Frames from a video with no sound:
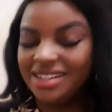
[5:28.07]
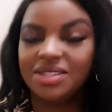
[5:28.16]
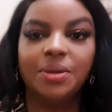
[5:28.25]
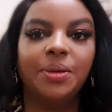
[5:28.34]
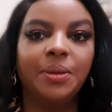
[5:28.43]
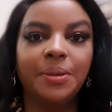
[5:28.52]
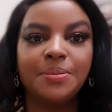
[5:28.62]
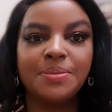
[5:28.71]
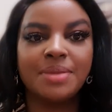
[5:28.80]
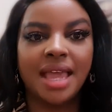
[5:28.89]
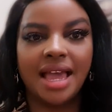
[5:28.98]
So
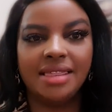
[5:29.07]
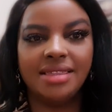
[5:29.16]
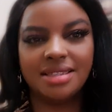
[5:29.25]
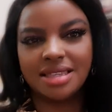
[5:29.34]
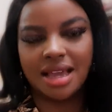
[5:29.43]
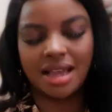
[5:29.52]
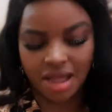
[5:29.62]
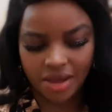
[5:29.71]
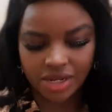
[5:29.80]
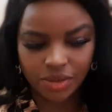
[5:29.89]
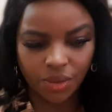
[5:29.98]
uh, this is a,
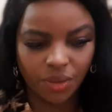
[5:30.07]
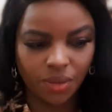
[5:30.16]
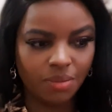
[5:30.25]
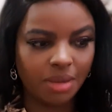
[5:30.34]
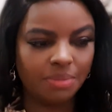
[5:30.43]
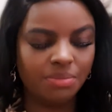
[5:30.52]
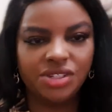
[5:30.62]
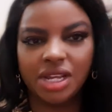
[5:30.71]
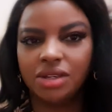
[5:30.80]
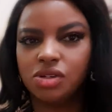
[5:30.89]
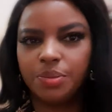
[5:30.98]
our new home. I'm
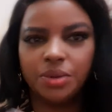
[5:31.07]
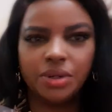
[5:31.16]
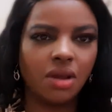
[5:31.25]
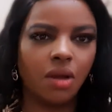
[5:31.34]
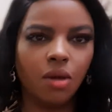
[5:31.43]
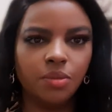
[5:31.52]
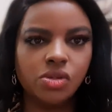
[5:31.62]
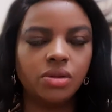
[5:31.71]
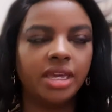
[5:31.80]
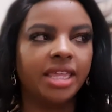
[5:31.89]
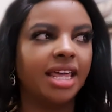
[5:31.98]
trying to put our home
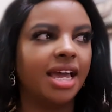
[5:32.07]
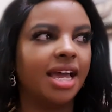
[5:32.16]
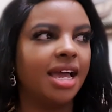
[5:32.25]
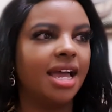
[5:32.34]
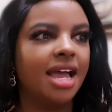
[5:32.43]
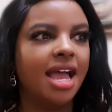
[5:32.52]
together.